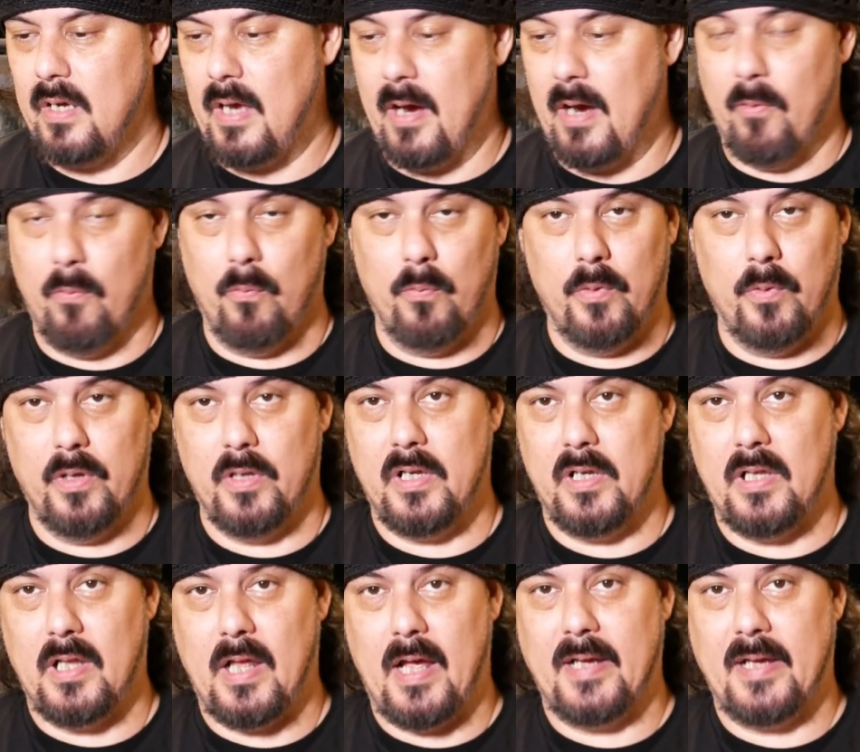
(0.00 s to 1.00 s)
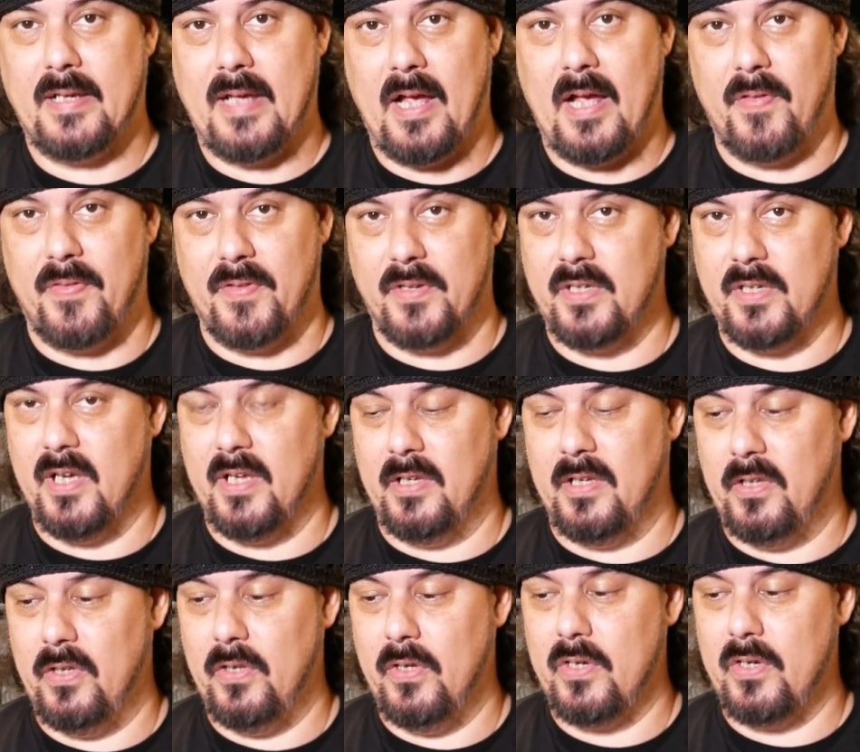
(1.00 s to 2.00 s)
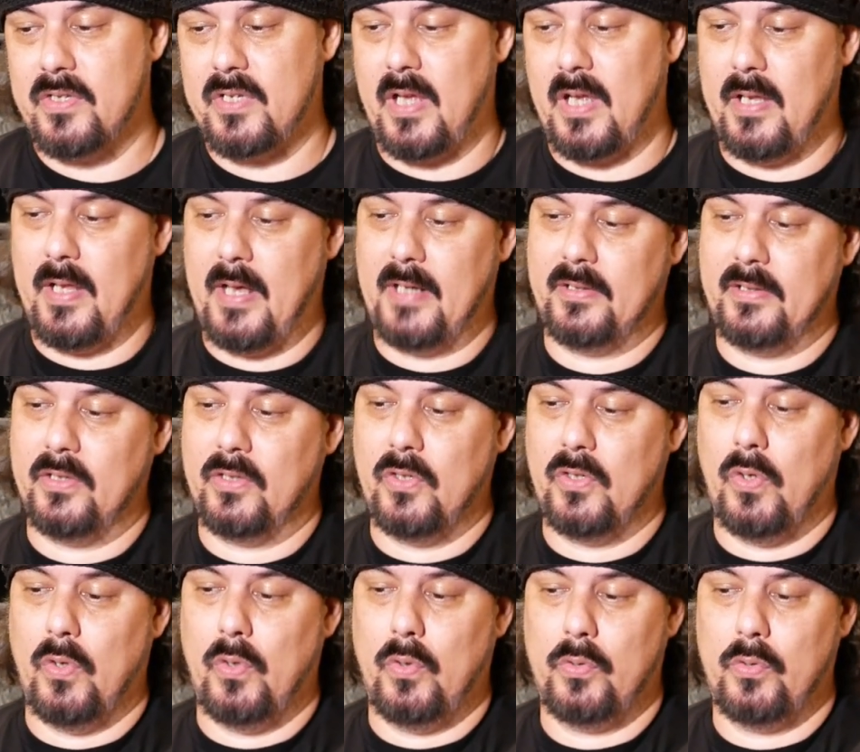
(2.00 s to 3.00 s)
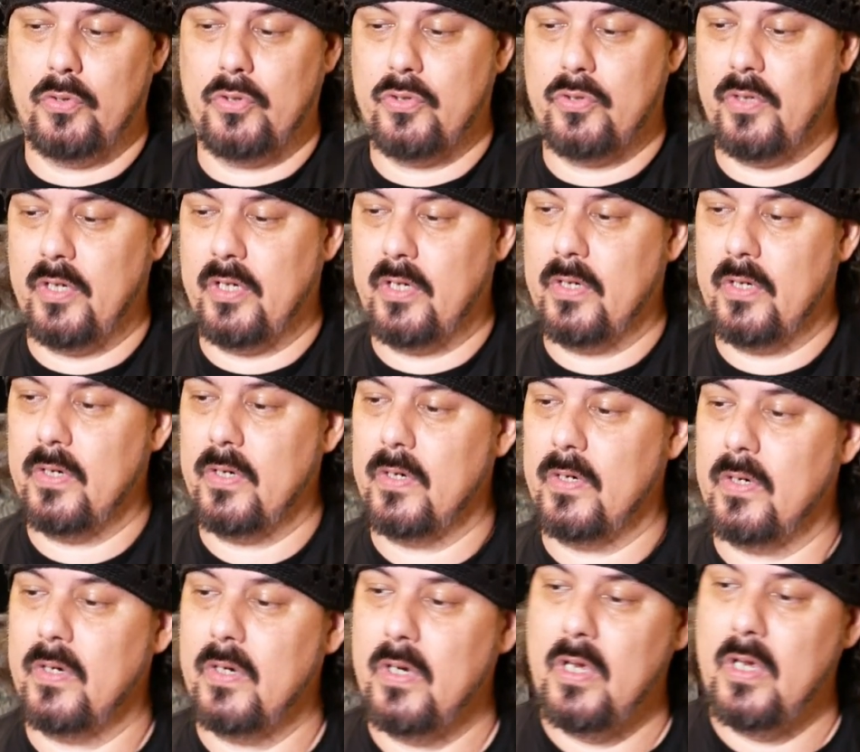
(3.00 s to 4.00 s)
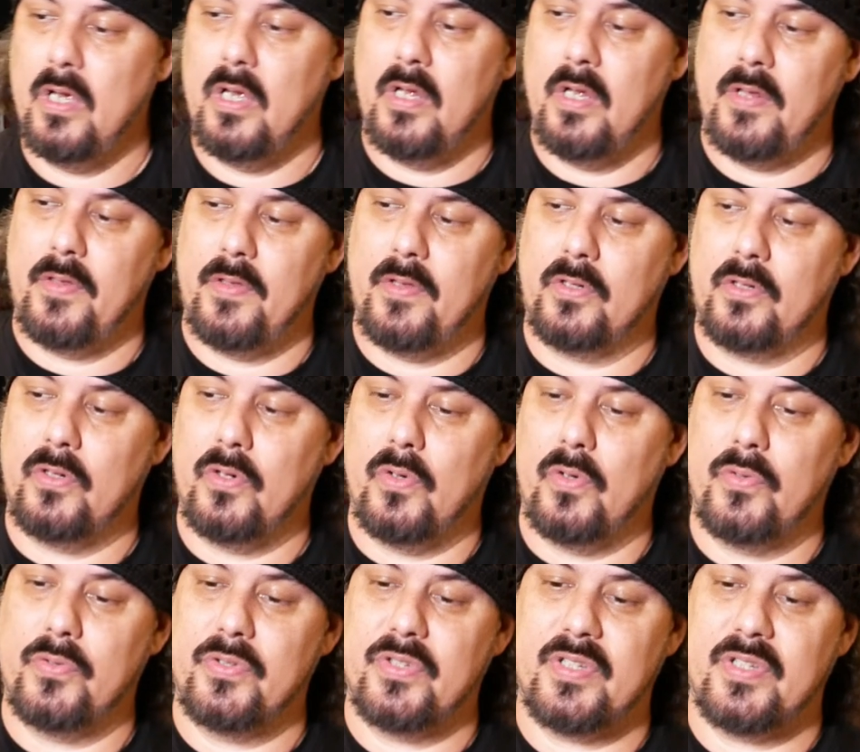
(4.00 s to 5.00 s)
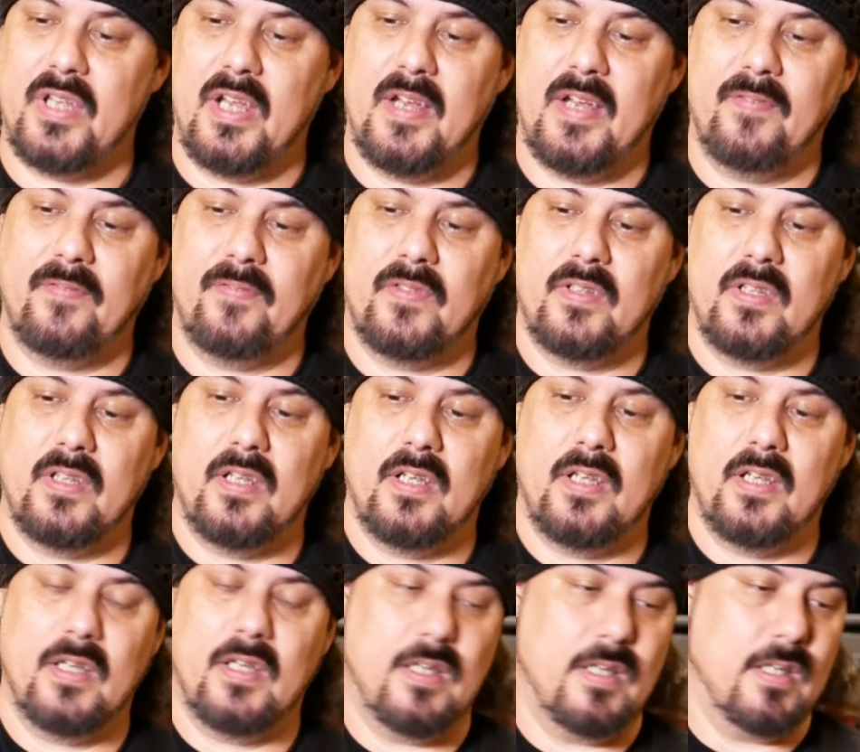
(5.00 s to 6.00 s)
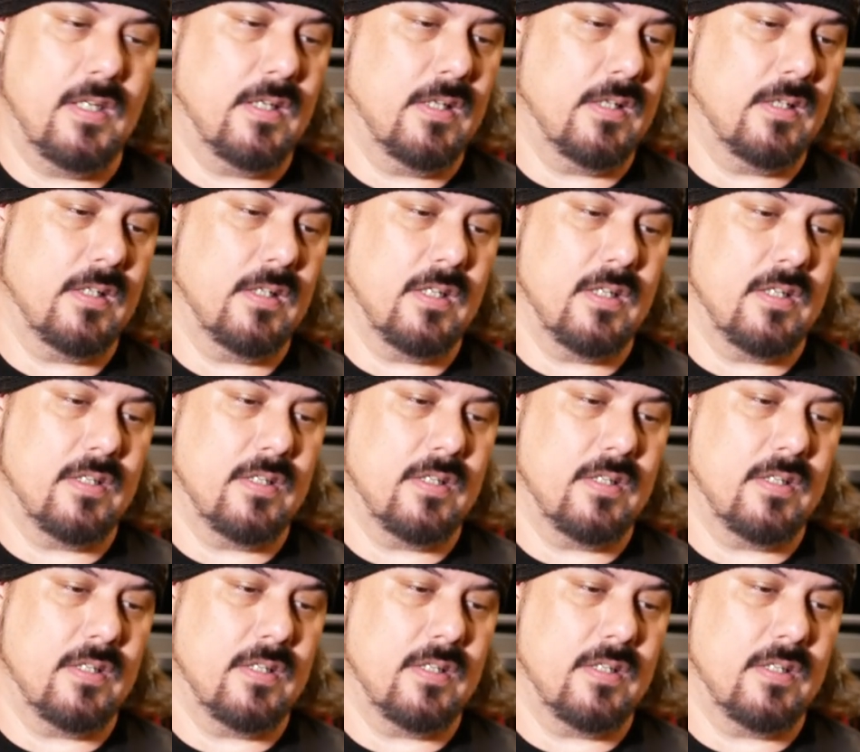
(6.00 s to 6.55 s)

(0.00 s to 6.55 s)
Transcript: I really like how the gun looks. I like the gold trigger, the gold safety.